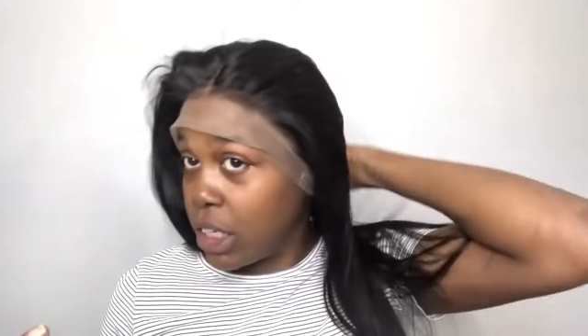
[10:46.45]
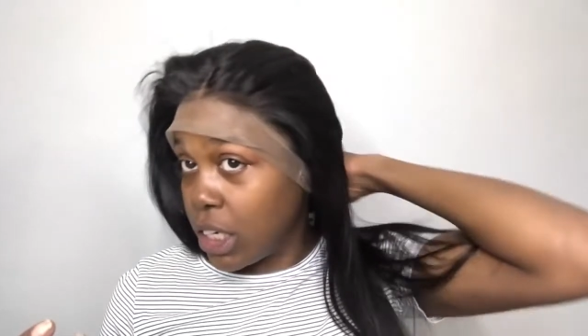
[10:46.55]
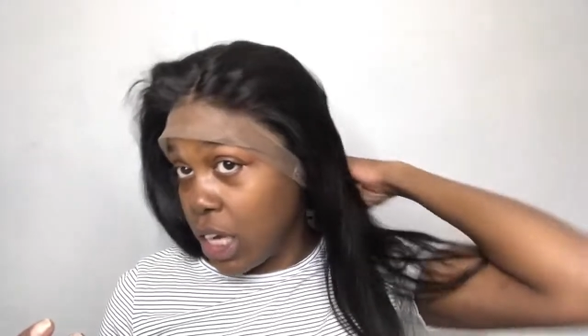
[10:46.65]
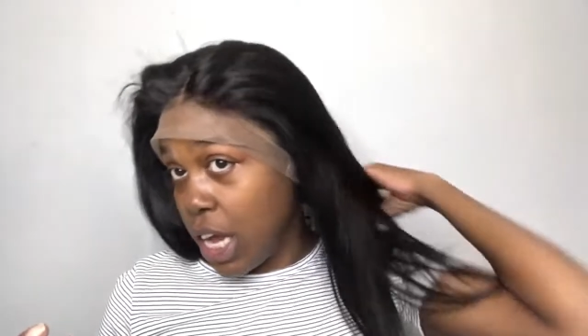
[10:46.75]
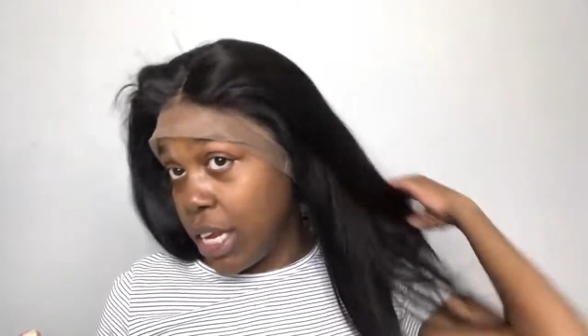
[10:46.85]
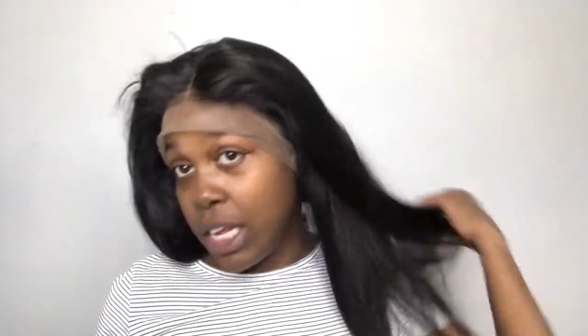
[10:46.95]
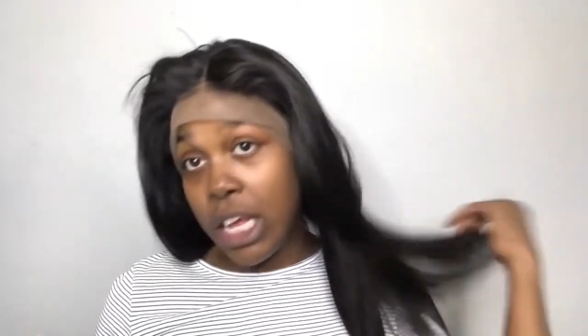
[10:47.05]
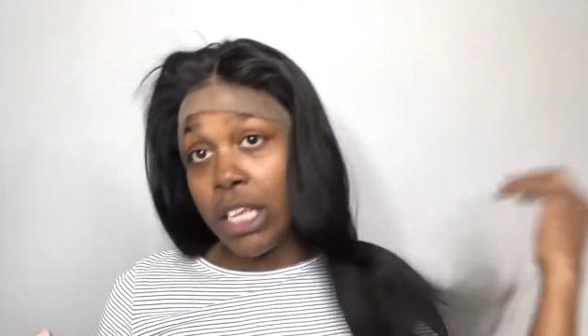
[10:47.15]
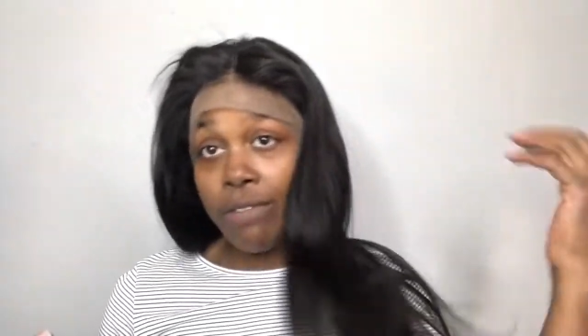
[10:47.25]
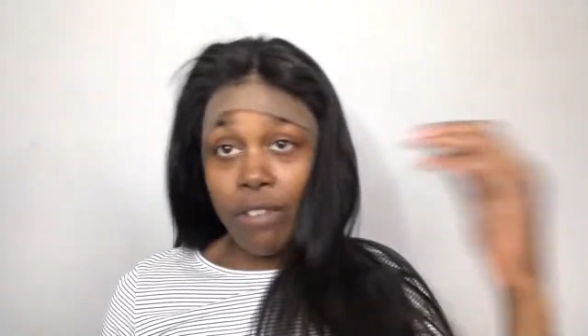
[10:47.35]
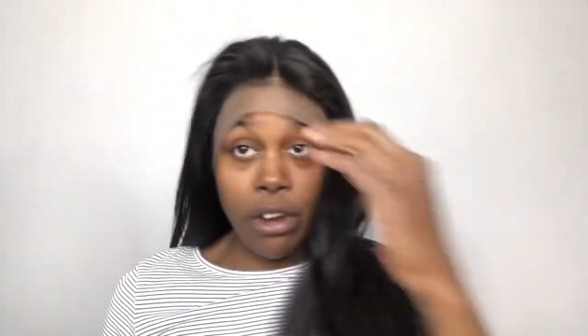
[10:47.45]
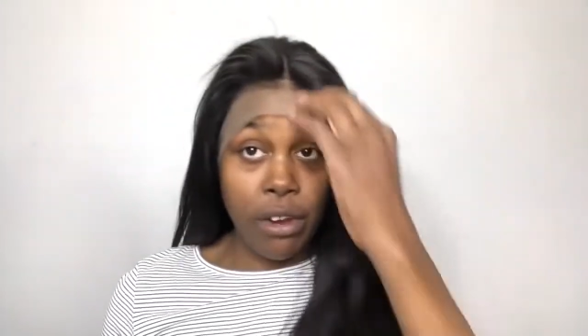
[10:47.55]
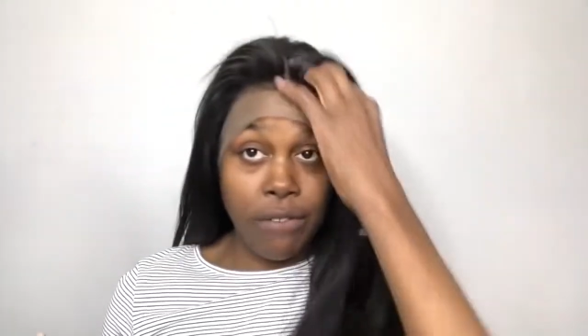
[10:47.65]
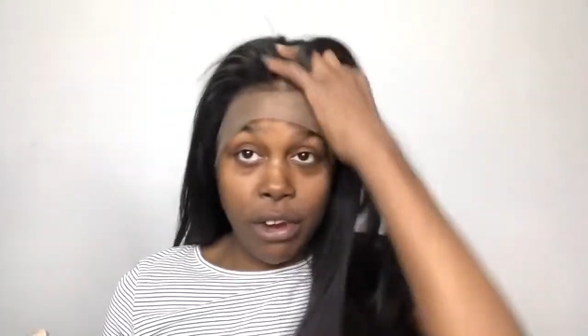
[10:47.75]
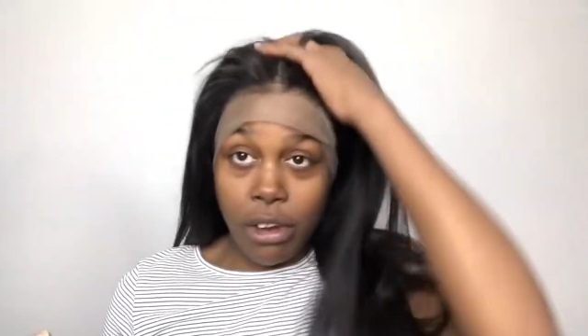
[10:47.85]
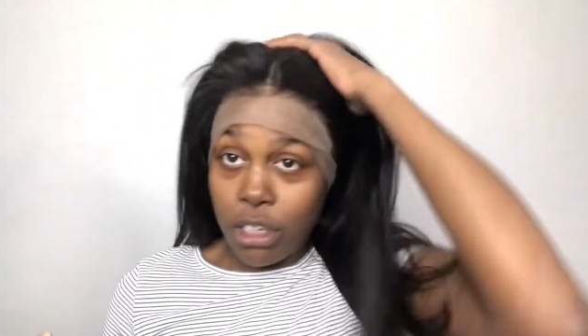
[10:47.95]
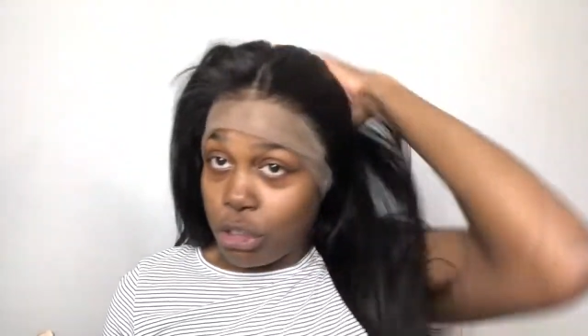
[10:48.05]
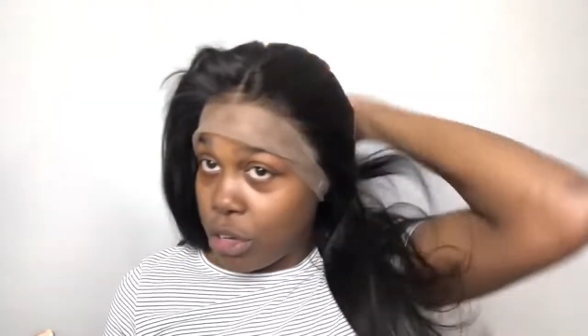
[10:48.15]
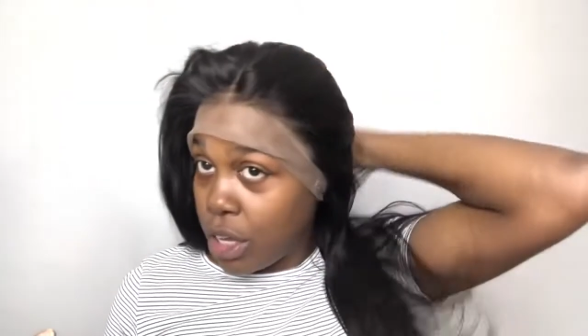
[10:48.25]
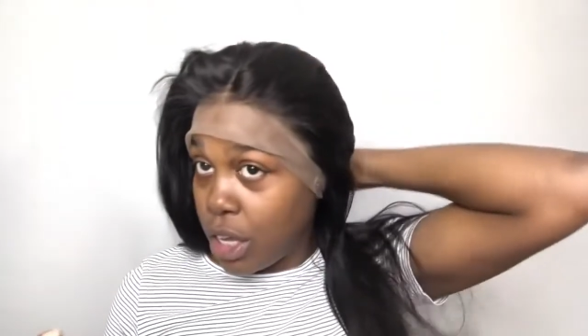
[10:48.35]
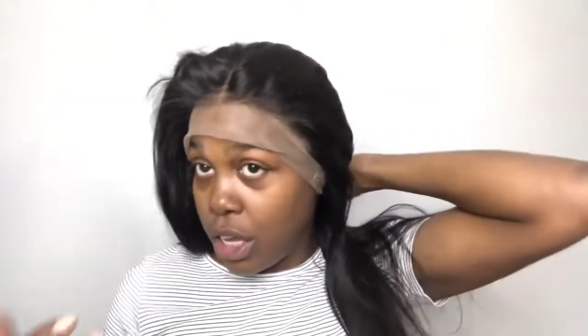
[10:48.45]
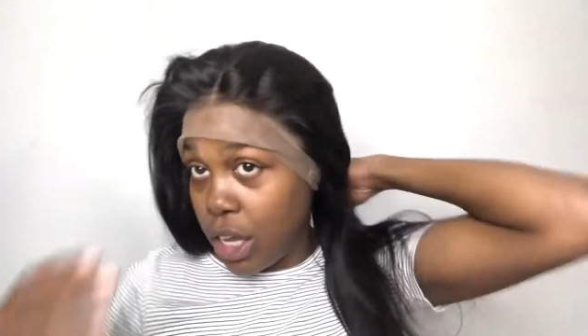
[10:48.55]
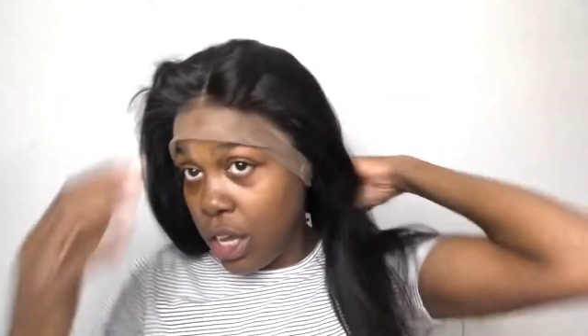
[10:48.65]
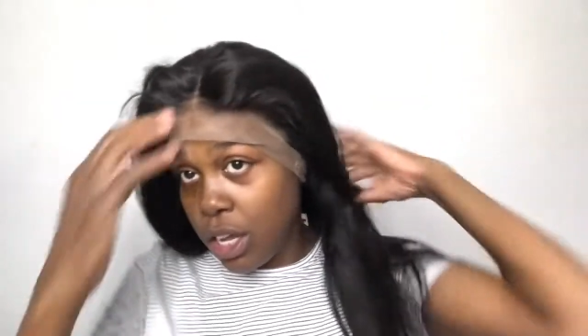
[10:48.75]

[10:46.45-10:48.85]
and cutting it is very, very tricky.